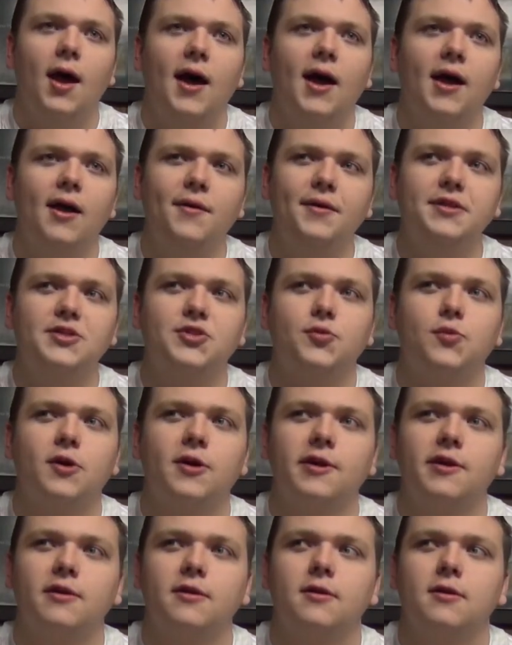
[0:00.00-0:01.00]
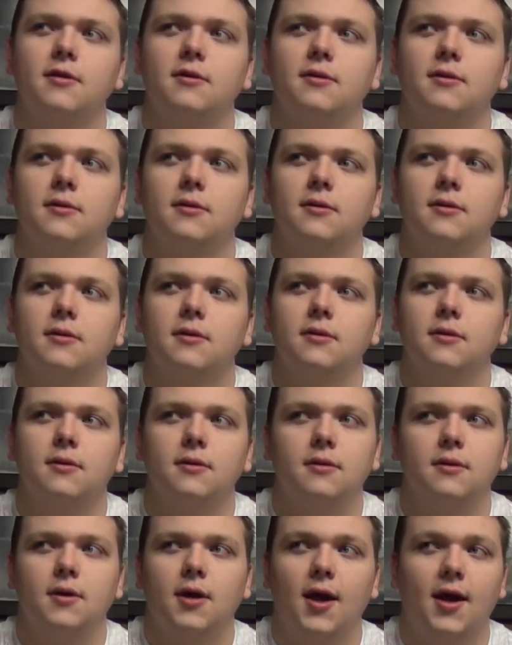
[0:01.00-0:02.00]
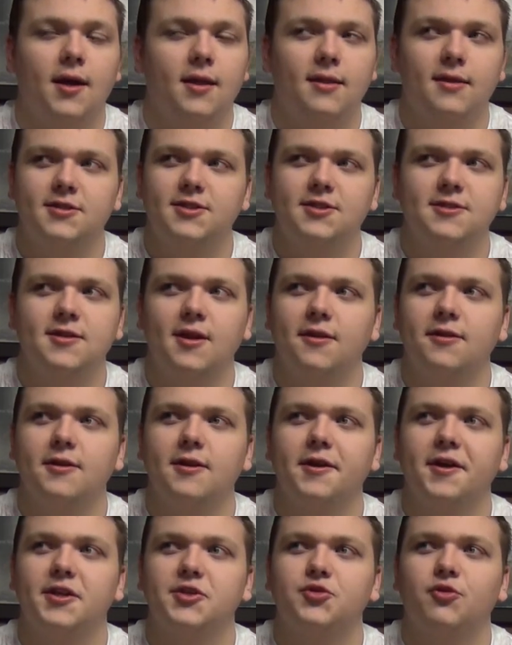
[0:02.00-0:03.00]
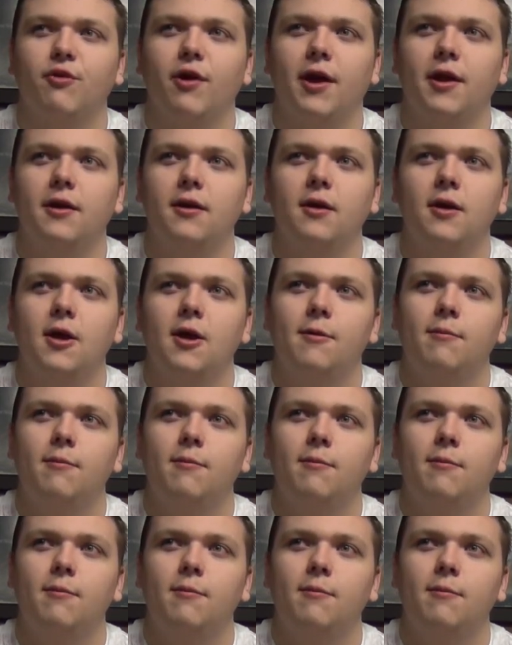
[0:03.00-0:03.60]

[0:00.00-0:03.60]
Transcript: I always wonder, this is nothing against Ren,